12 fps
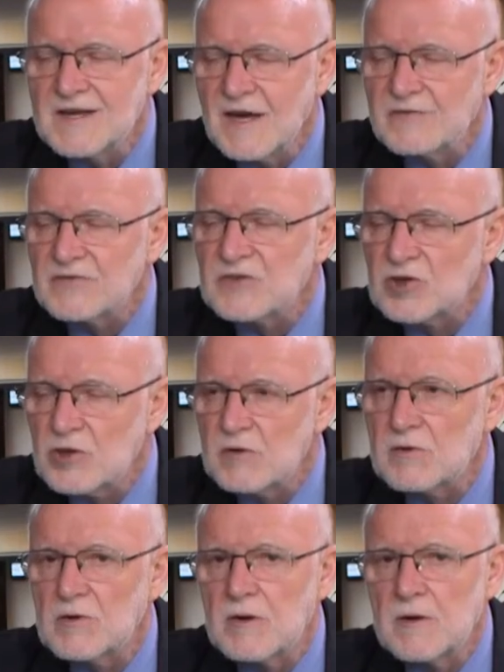enough
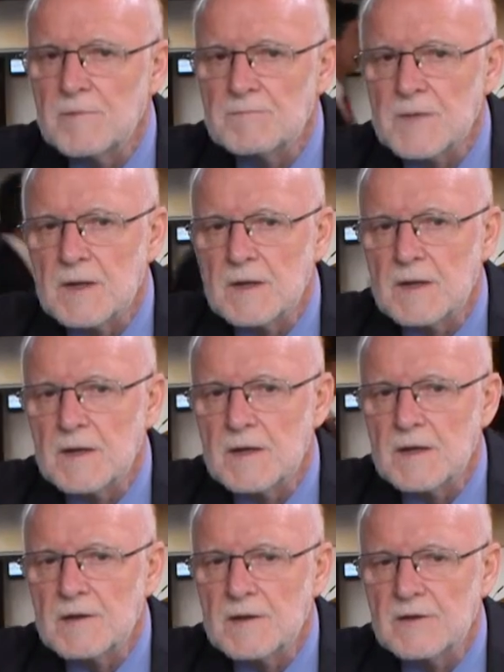strong
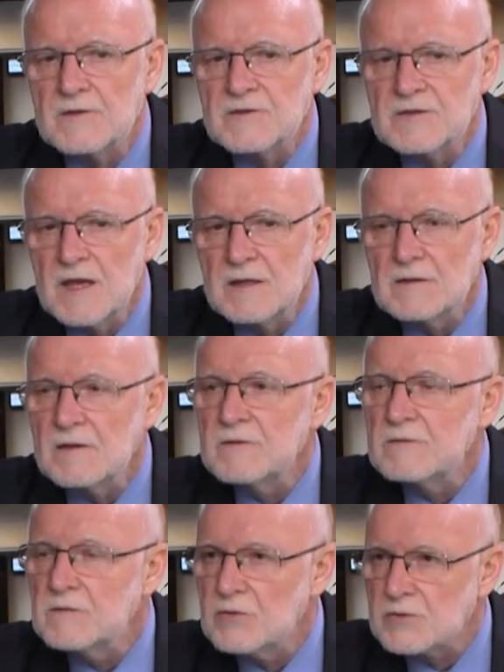state
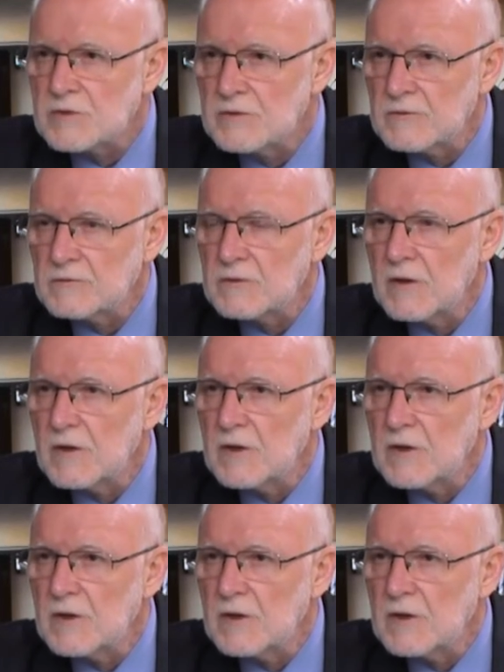institutions